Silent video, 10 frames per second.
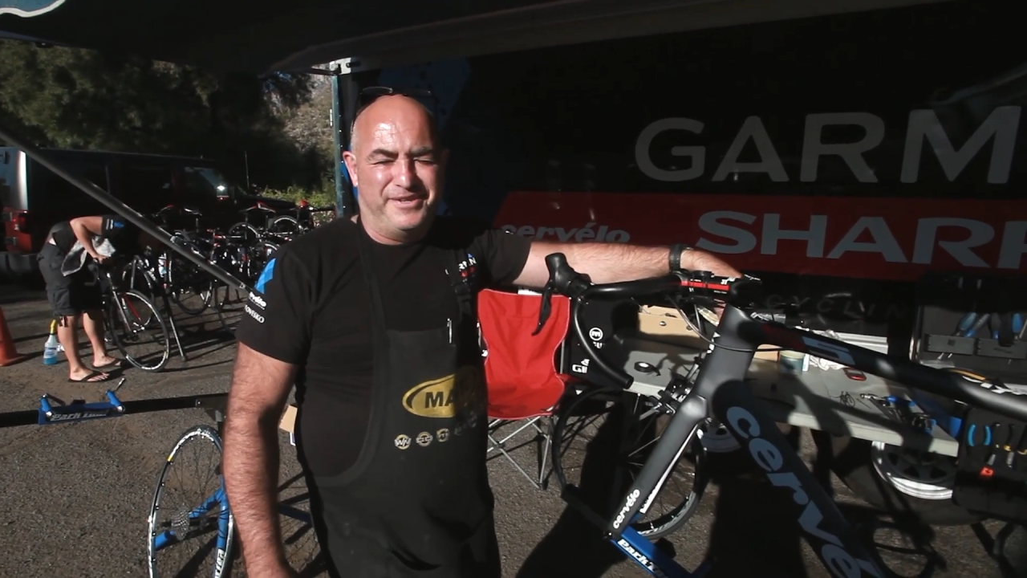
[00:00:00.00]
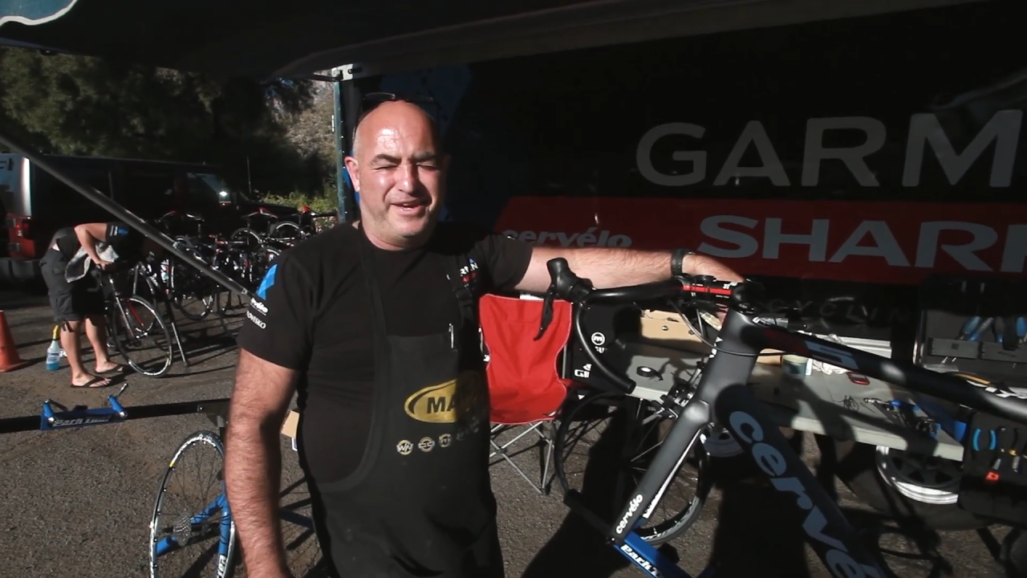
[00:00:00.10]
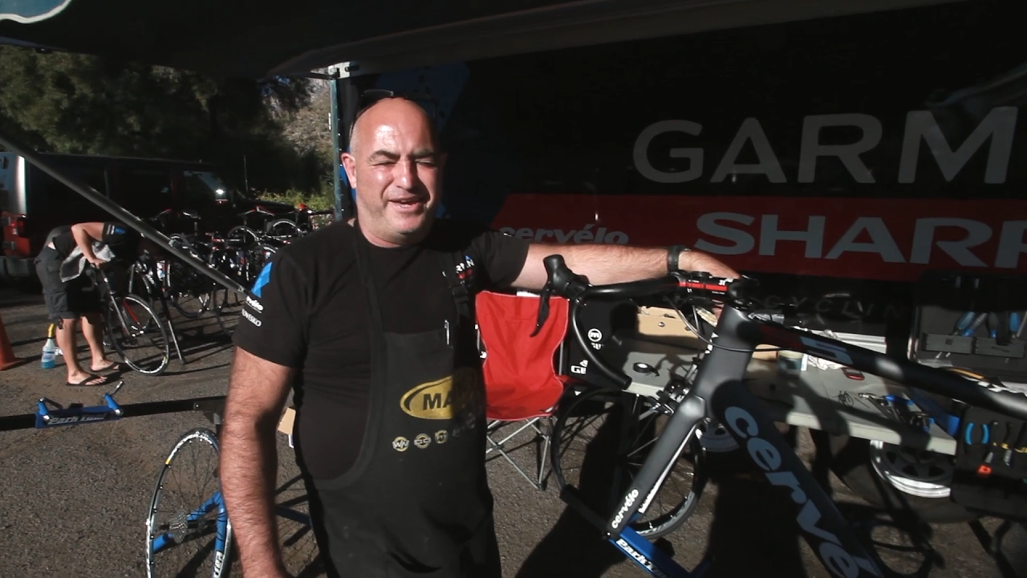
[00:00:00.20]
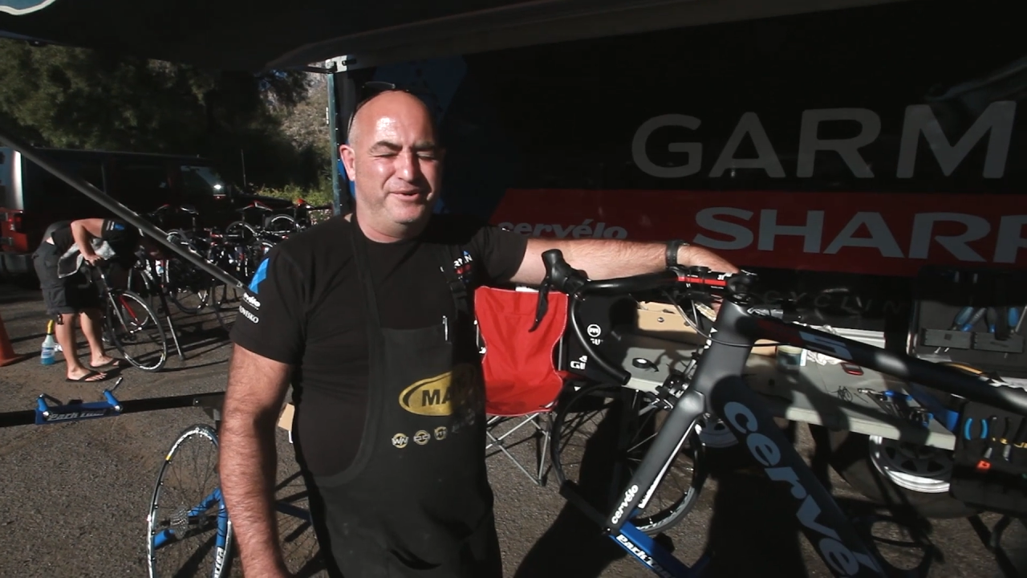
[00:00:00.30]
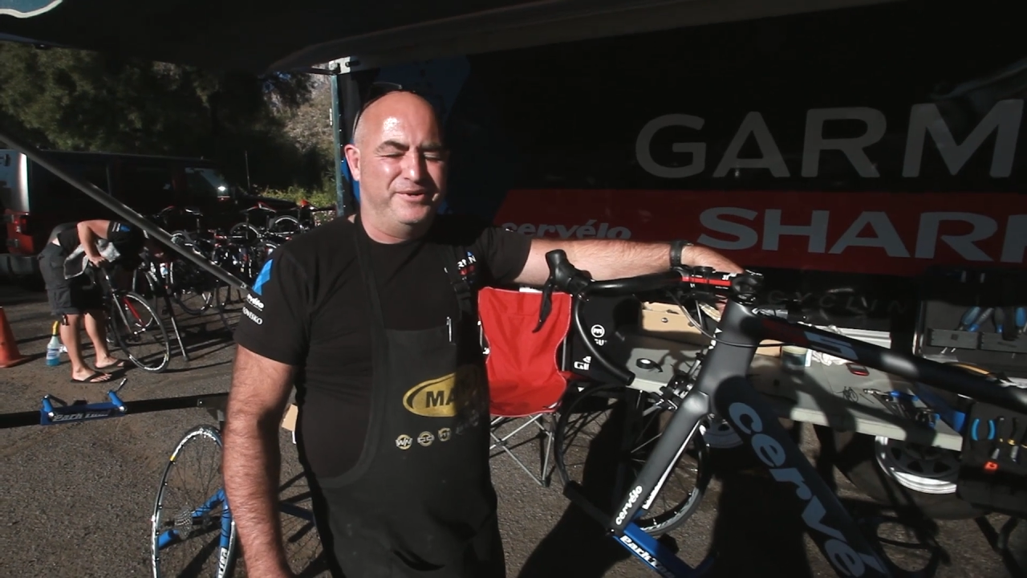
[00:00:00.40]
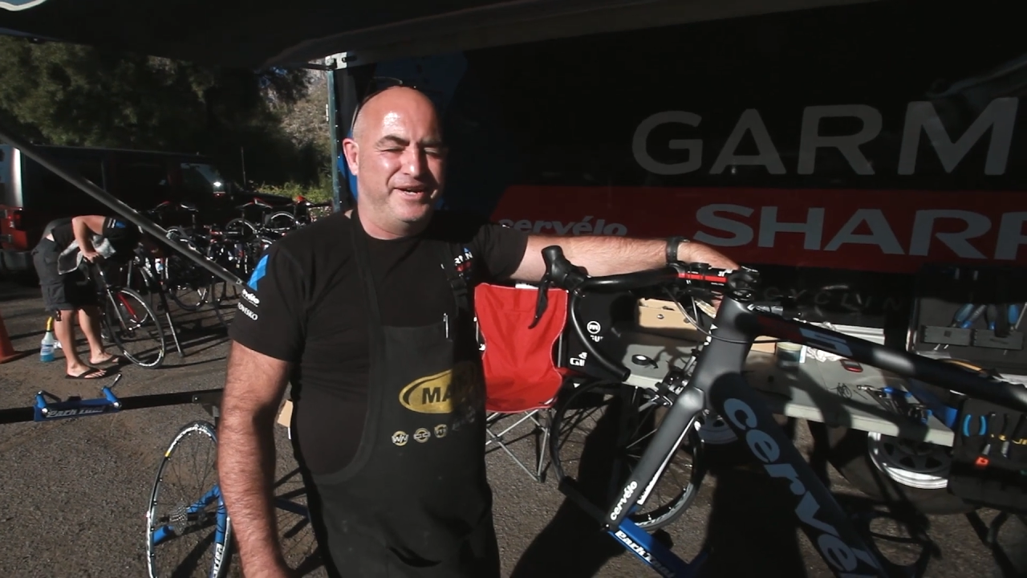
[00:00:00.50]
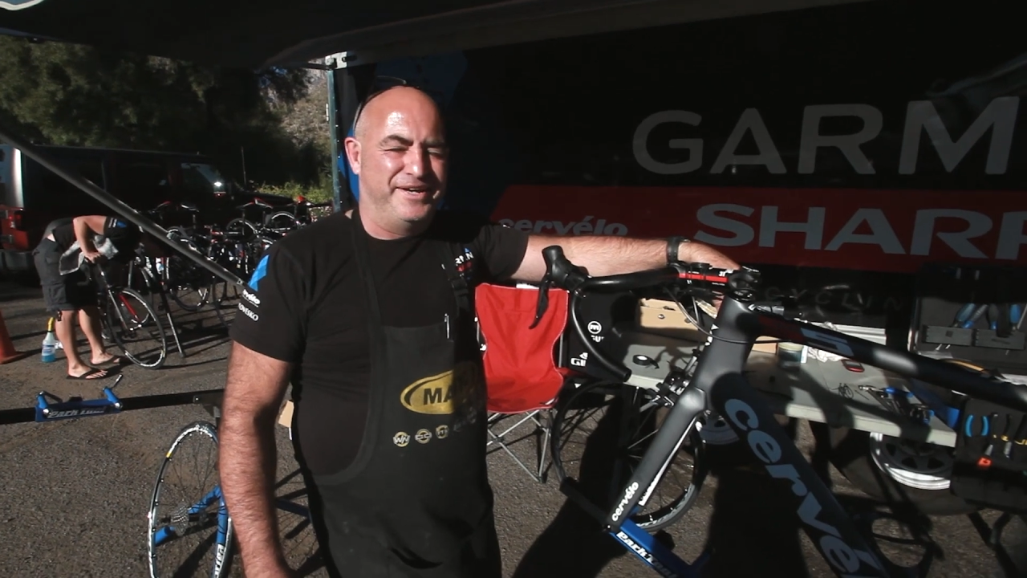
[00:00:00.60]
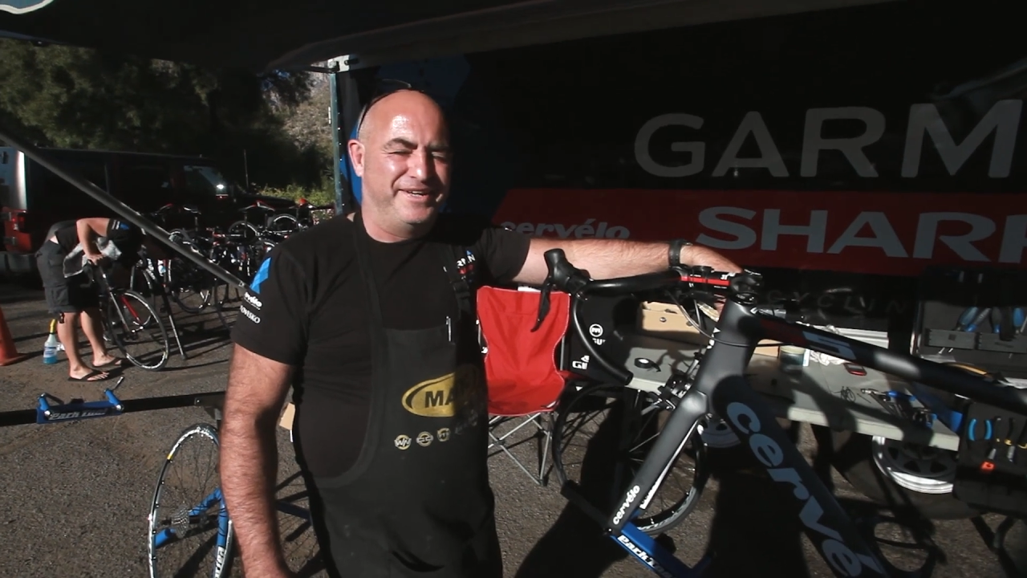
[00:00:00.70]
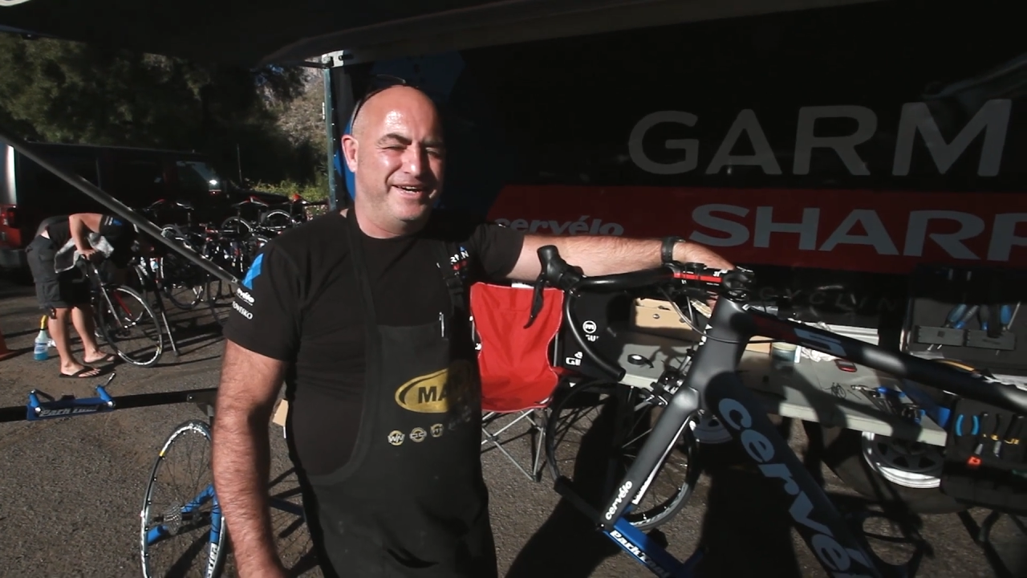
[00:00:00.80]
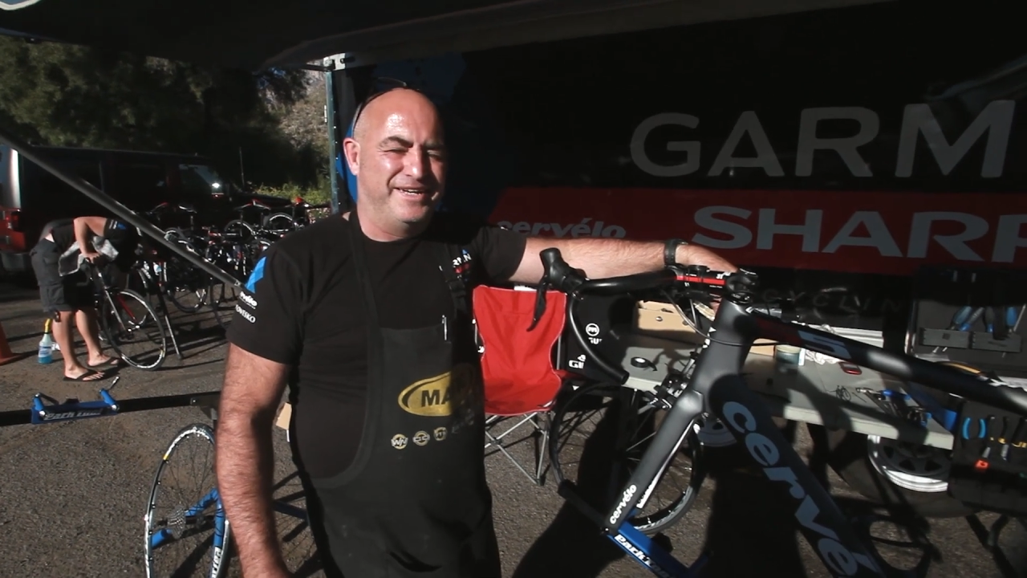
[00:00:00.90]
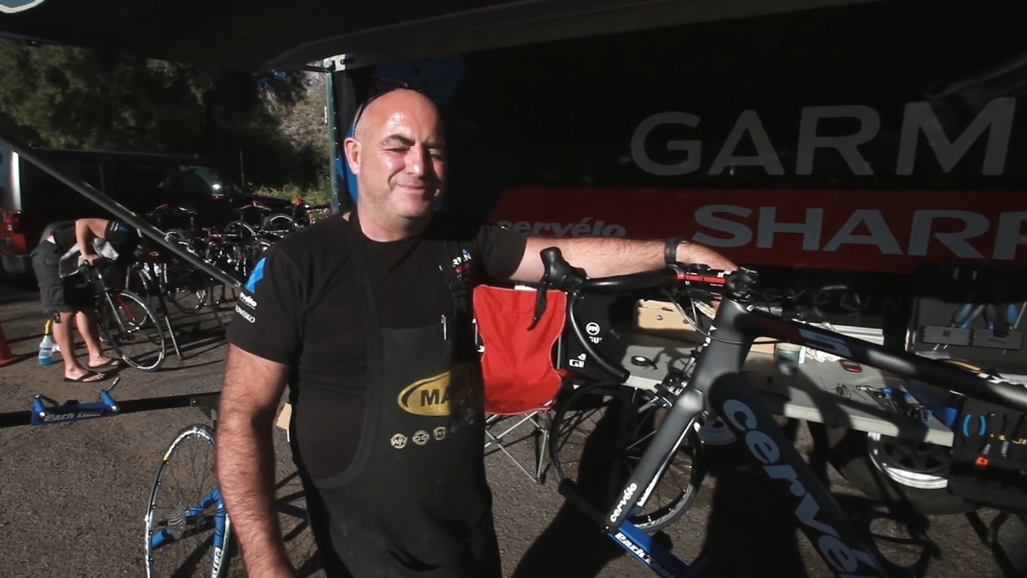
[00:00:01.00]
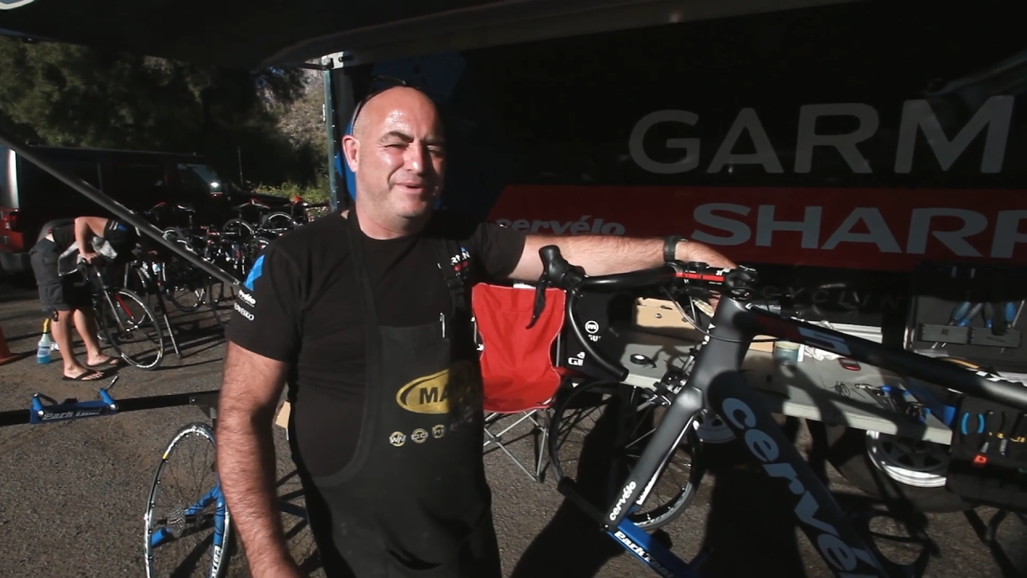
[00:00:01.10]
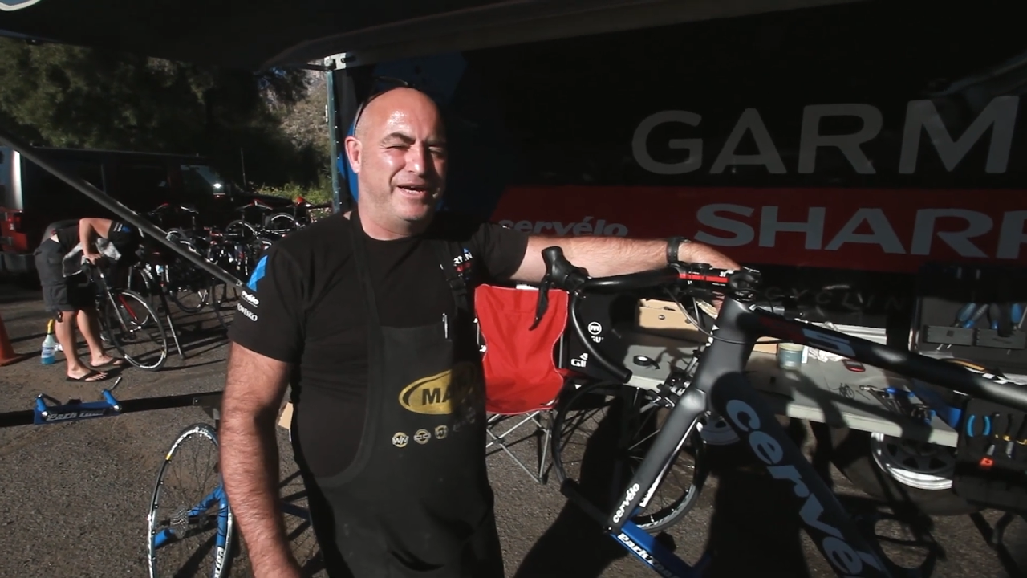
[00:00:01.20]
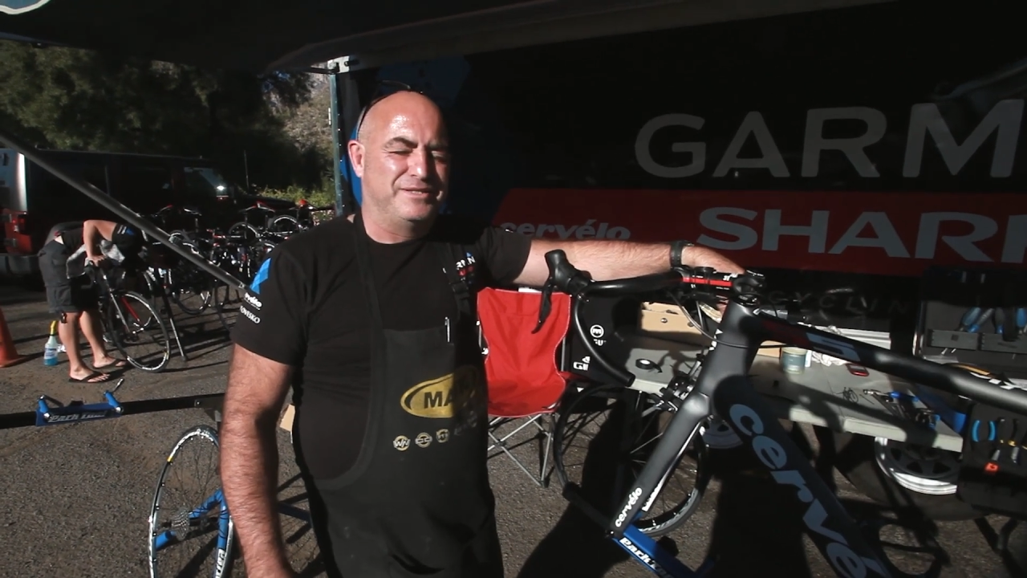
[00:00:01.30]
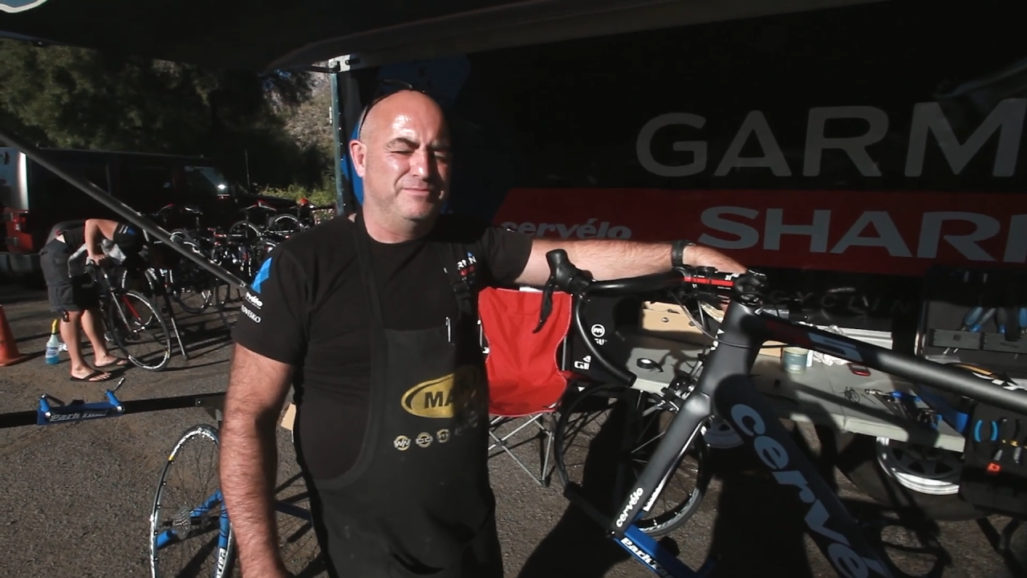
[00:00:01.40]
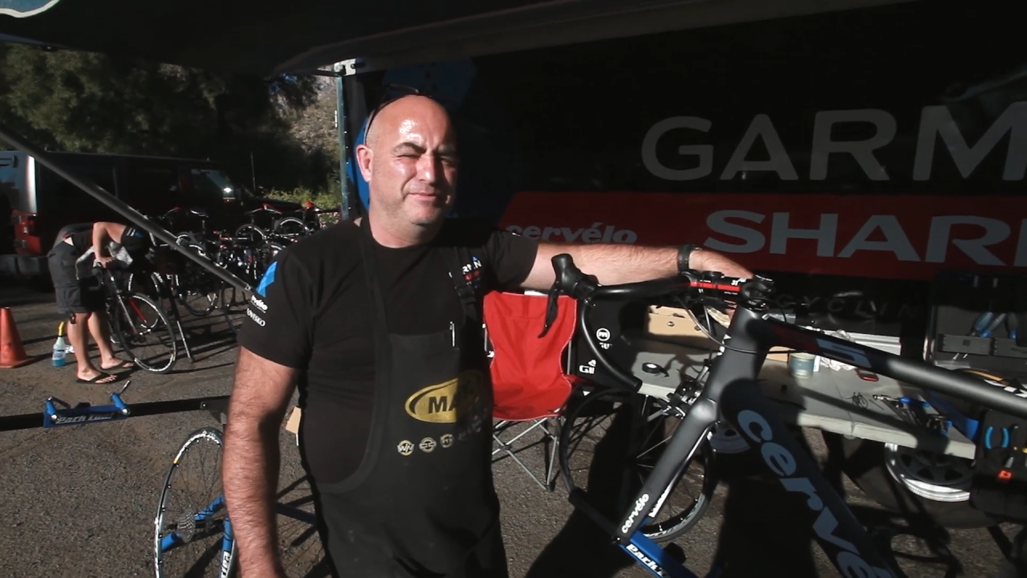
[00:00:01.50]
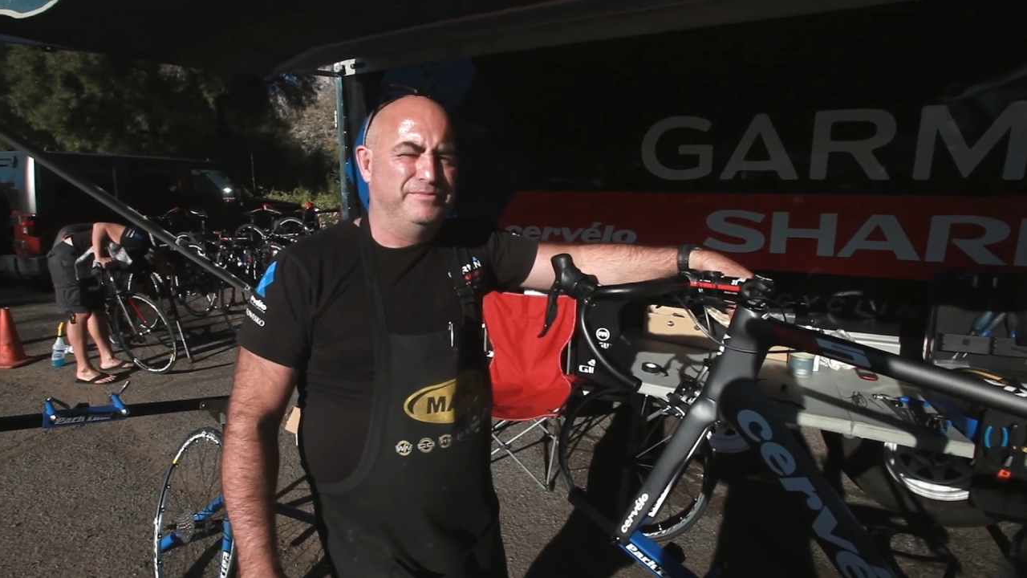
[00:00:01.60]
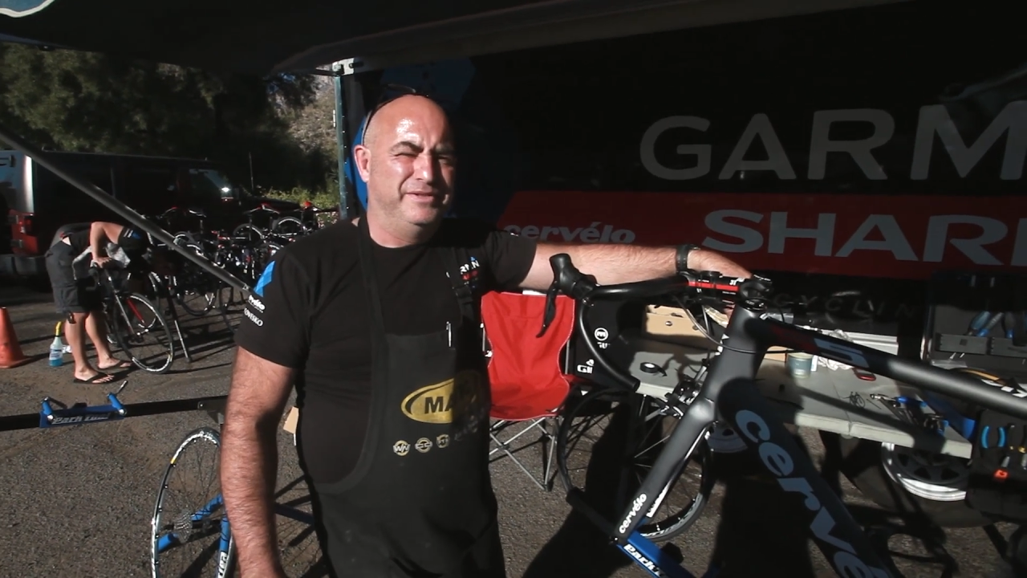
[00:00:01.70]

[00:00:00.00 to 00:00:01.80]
eight or nine guys maximum,